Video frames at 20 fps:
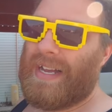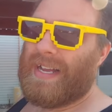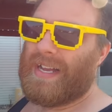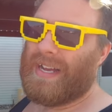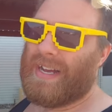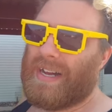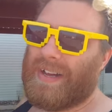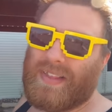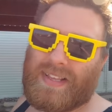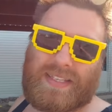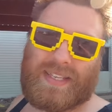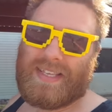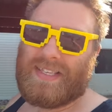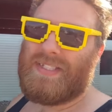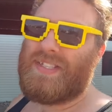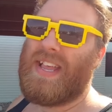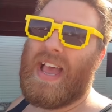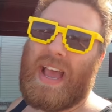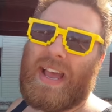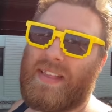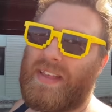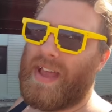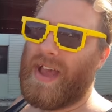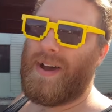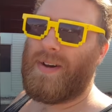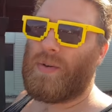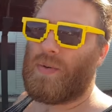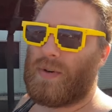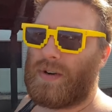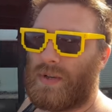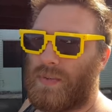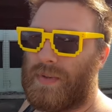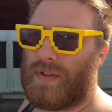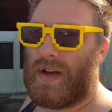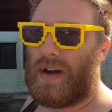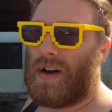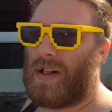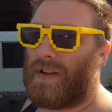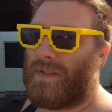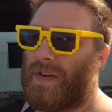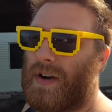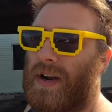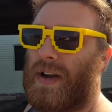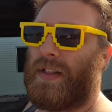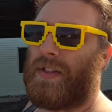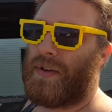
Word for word: Uh, that's exactly how it worked with all of our